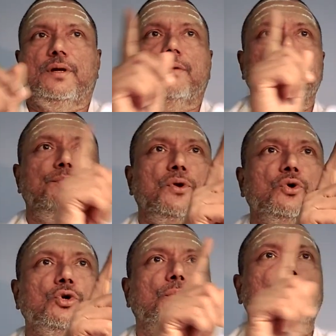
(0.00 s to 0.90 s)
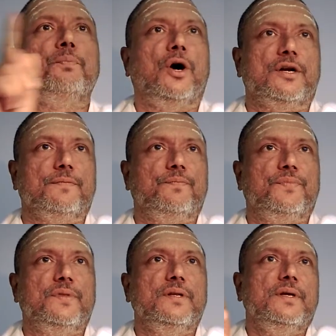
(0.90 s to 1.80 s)
Blue pot.
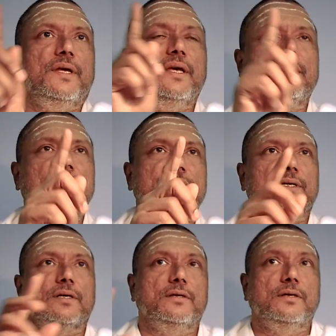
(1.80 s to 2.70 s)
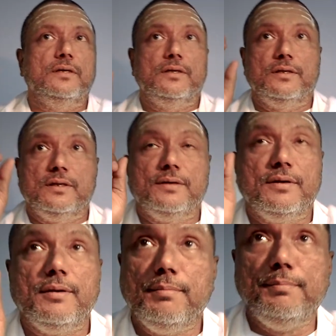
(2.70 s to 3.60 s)
In this,
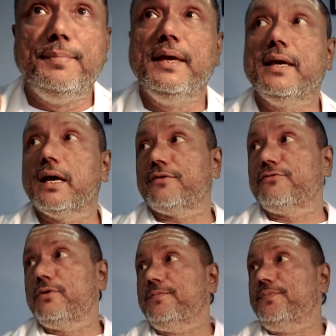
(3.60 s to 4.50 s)
be careful.